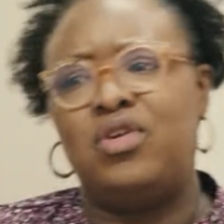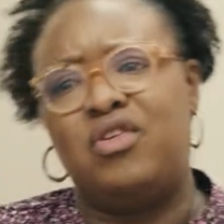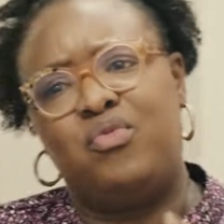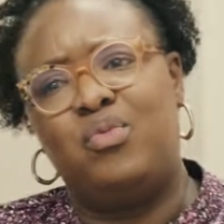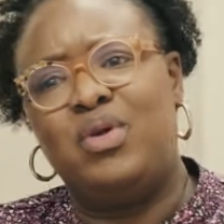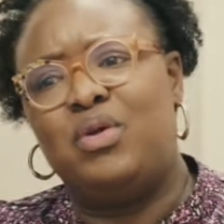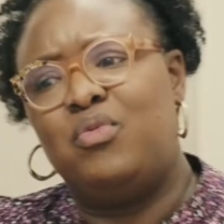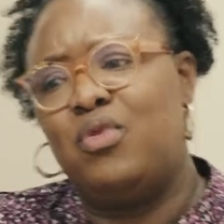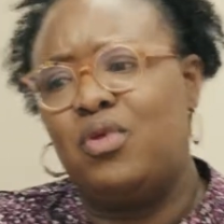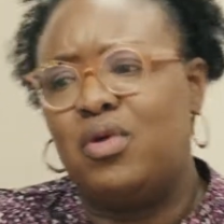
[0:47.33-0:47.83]
of
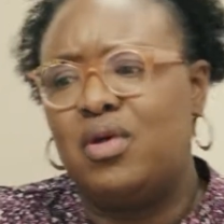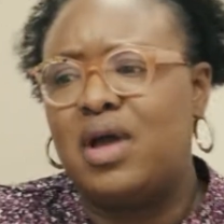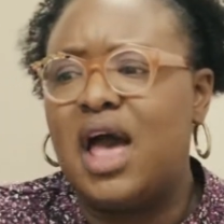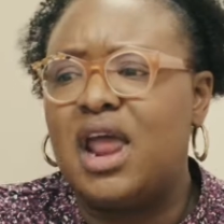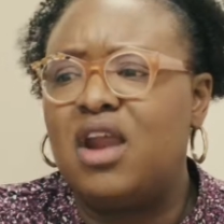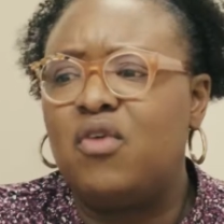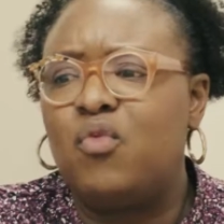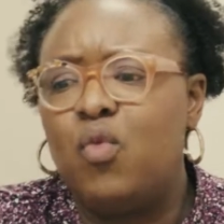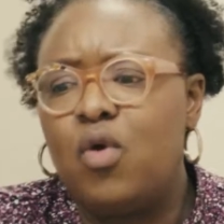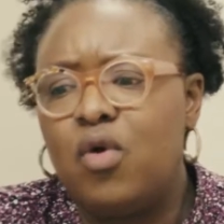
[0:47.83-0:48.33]
we were
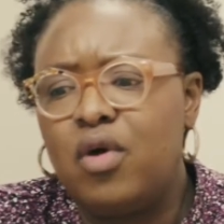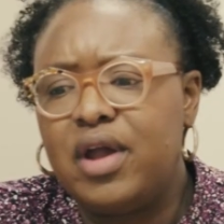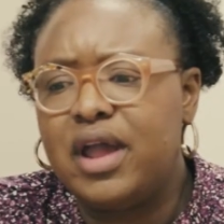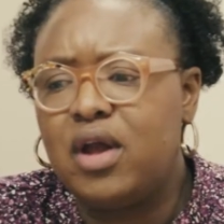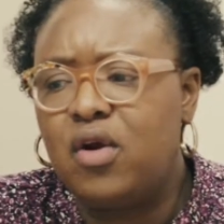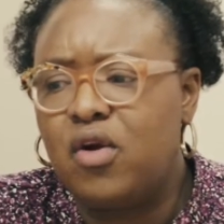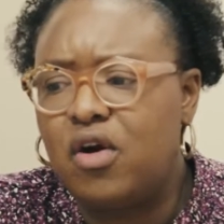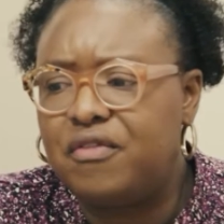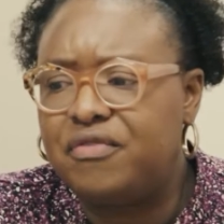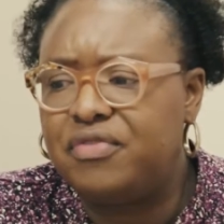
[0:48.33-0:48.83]
kind of
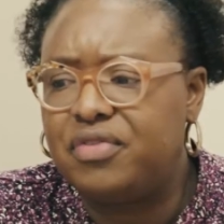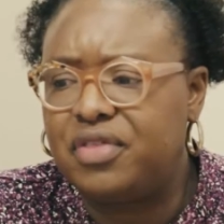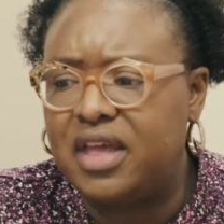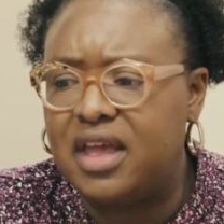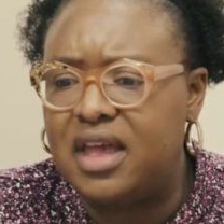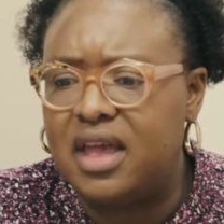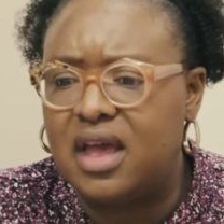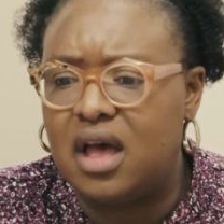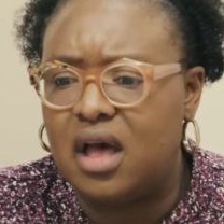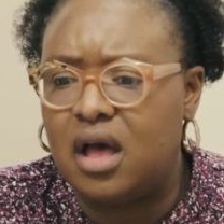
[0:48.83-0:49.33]
working off
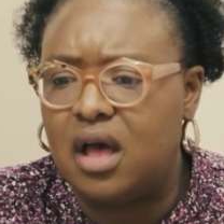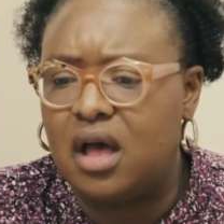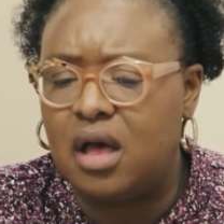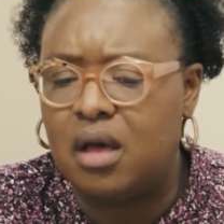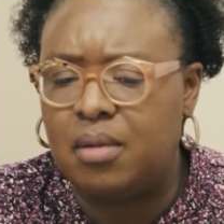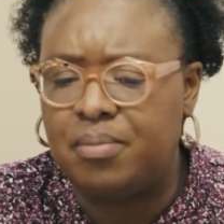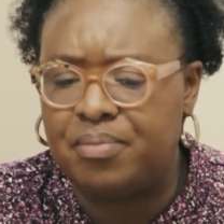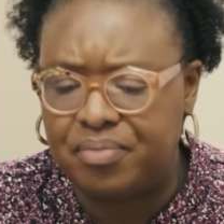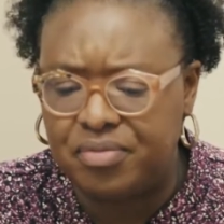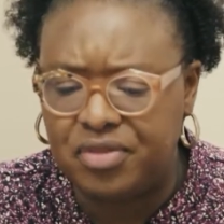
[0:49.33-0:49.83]
the
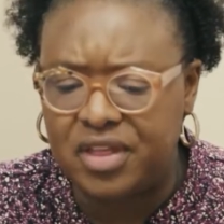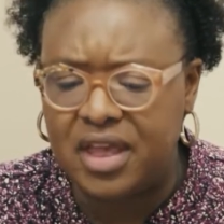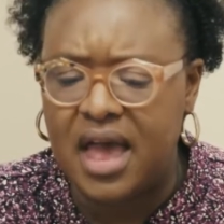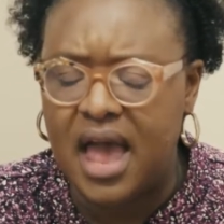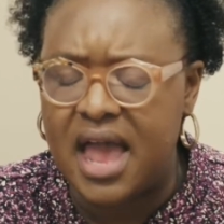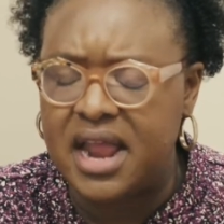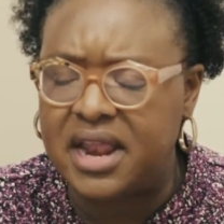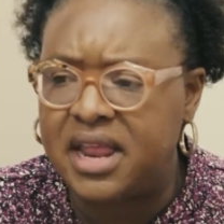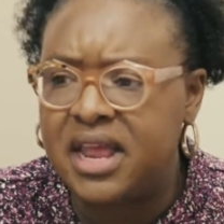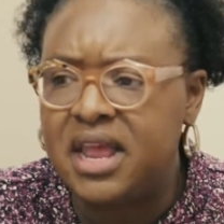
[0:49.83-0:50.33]

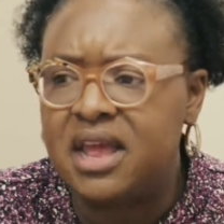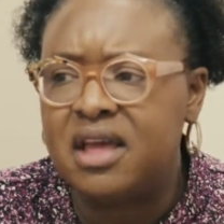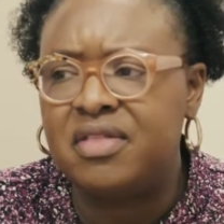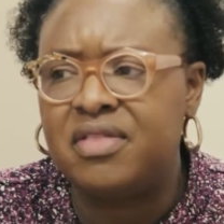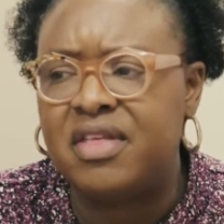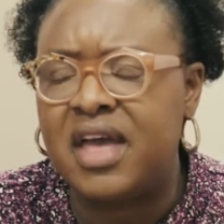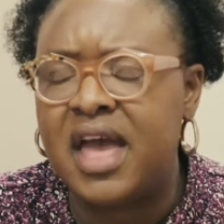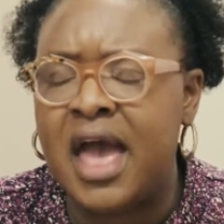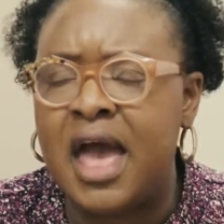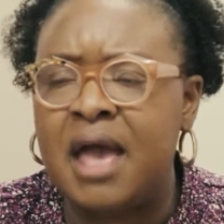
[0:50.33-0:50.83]
idea
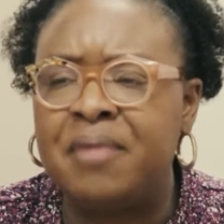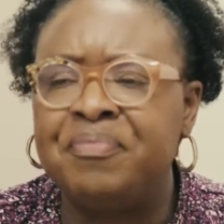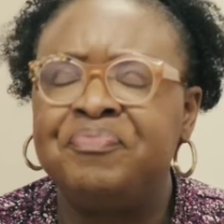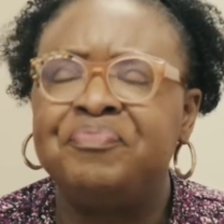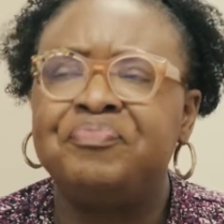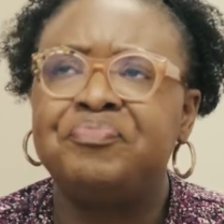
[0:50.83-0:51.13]
that